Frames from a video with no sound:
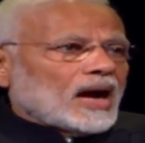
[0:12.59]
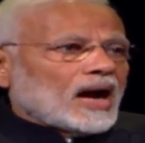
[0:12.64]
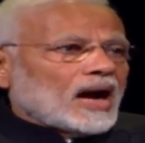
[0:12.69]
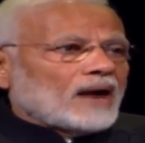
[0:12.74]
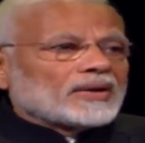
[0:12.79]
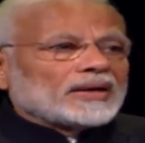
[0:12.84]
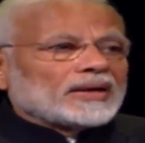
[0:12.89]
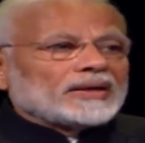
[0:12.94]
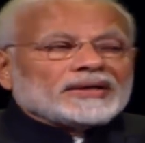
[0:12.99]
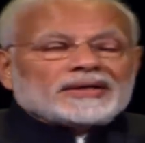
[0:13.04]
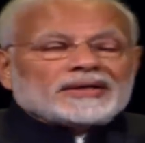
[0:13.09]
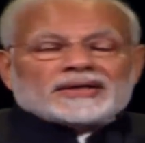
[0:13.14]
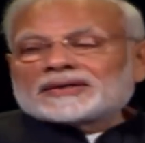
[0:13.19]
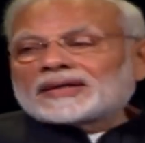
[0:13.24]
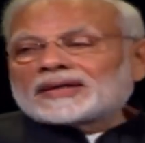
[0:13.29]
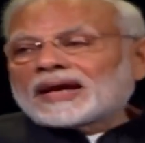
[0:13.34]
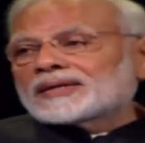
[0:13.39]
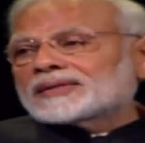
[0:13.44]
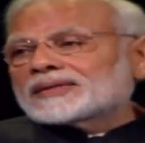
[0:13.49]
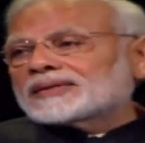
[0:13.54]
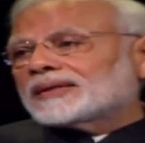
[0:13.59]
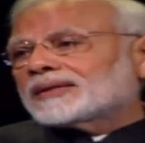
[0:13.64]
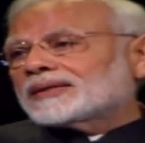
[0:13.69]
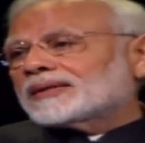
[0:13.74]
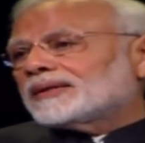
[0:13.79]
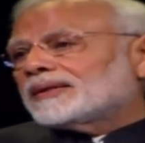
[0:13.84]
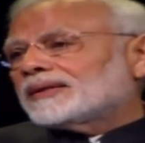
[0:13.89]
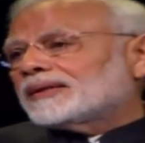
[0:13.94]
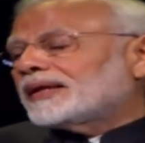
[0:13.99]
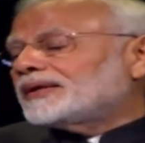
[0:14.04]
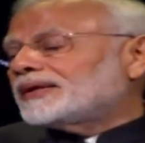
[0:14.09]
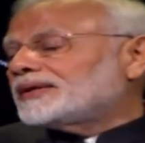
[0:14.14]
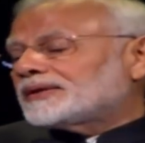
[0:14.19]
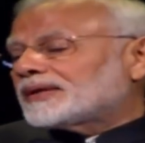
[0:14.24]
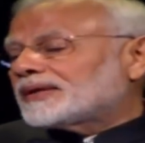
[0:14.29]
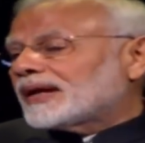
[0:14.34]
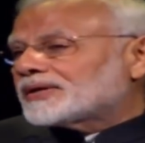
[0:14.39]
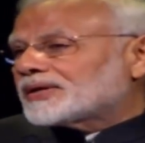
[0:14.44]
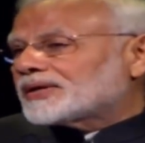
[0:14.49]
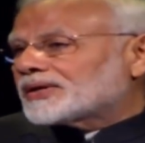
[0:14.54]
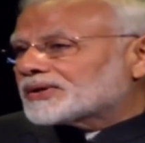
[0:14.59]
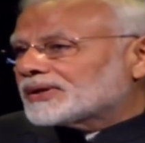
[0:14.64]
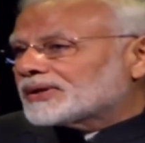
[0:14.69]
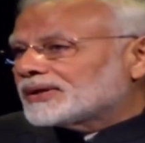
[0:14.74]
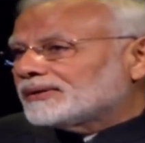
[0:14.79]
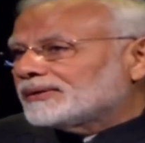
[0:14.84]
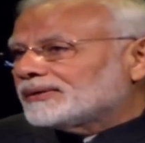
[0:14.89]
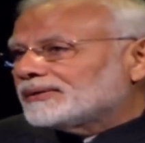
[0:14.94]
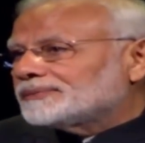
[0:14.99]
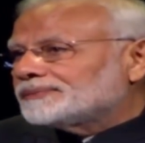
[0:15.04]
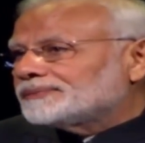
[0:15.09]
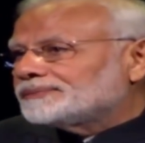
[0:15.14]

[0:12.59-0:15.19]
Our digitization